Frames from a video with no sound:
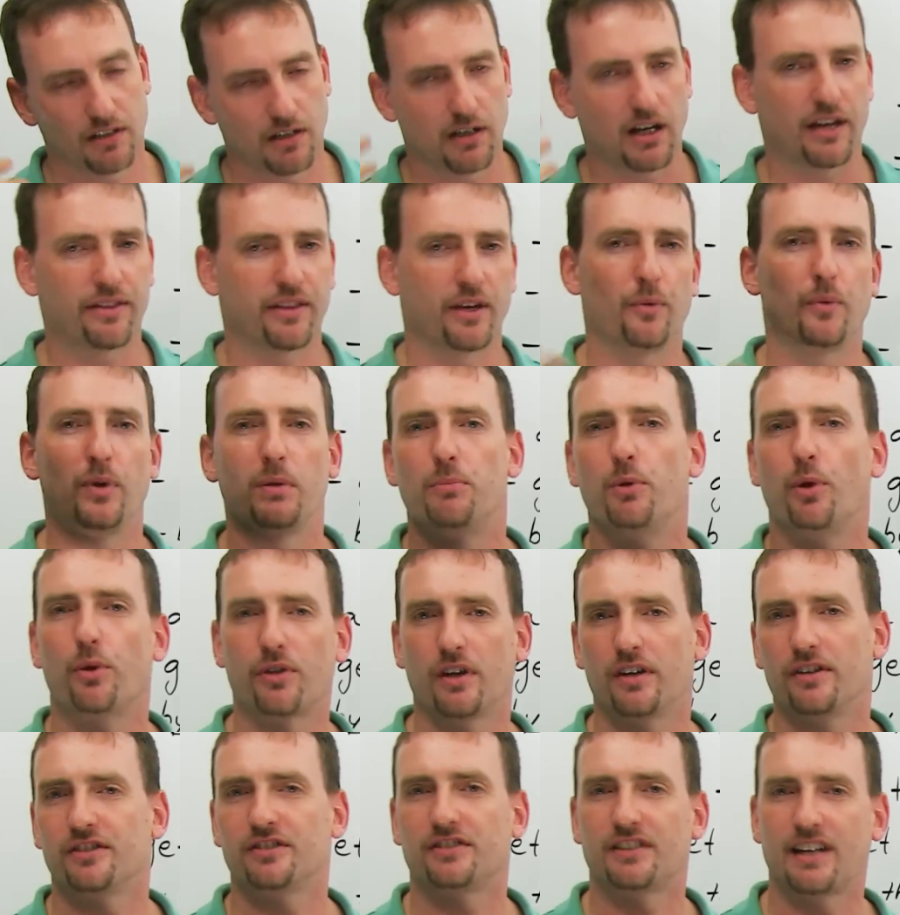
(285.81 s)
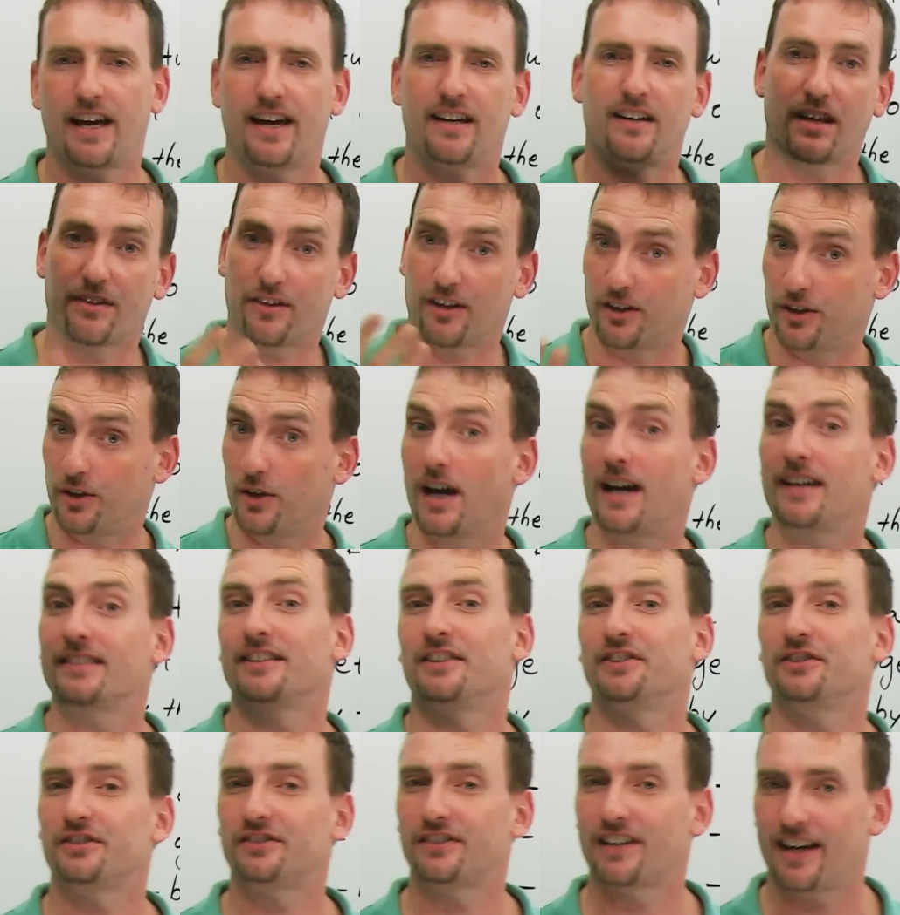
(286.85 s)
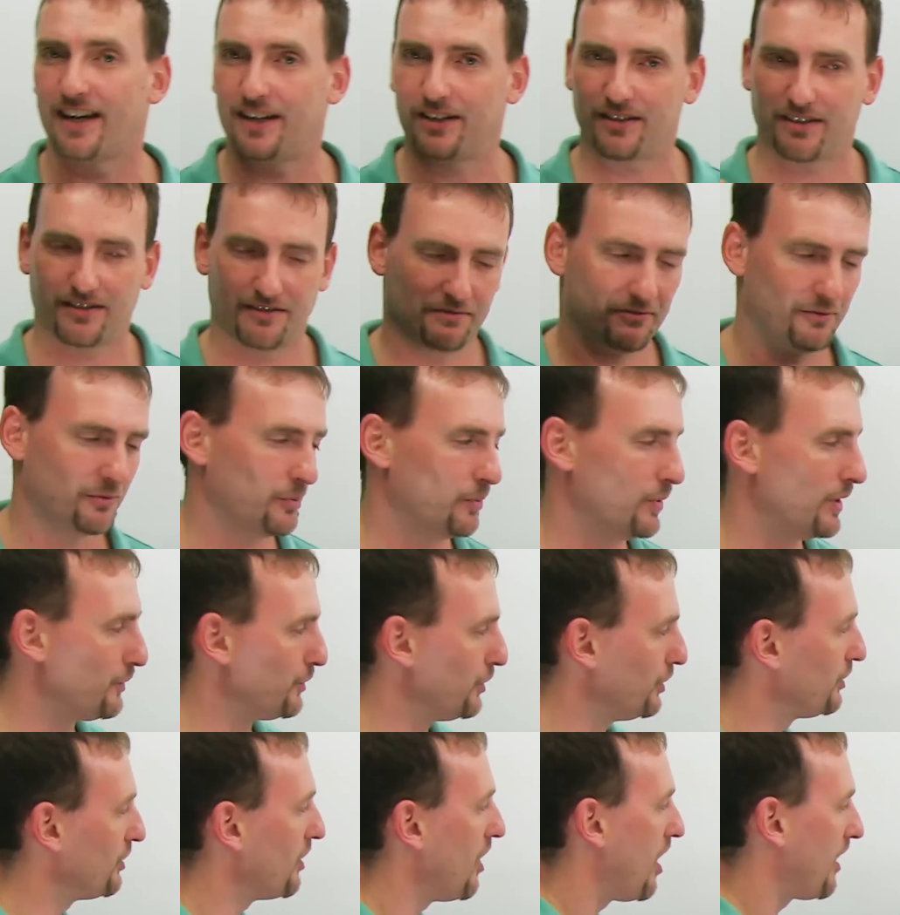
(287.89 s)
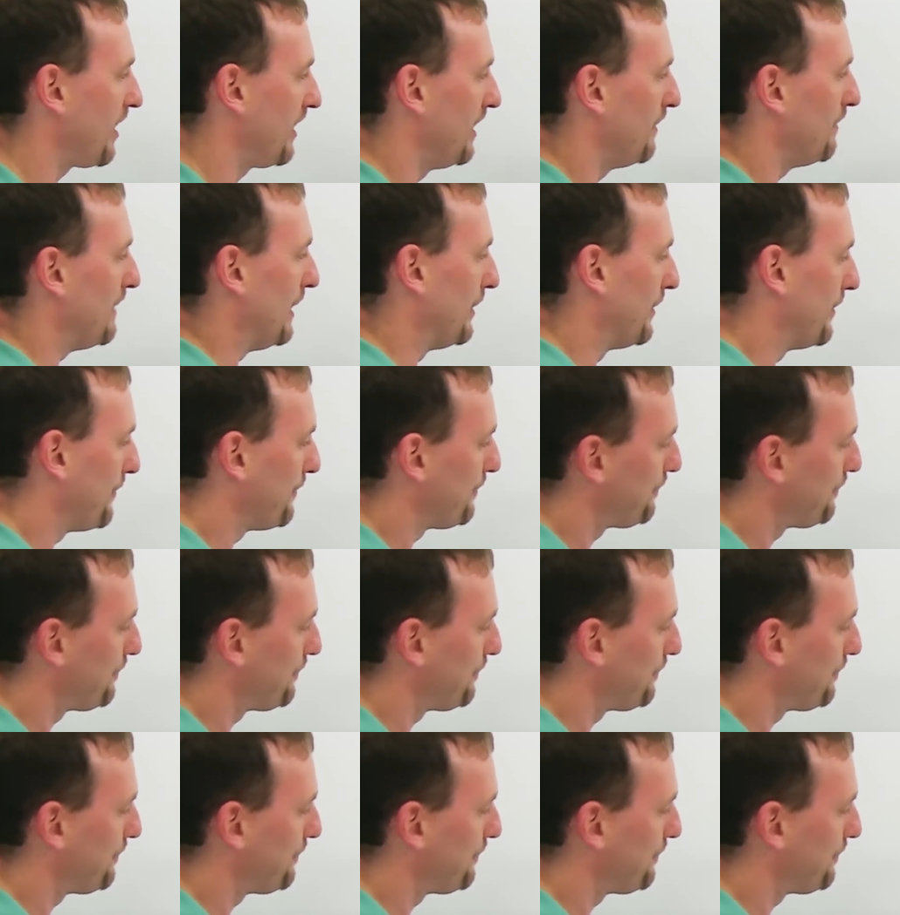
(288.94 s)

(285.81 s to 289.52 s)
I think we both understand. I think you guys understand what we're talking about.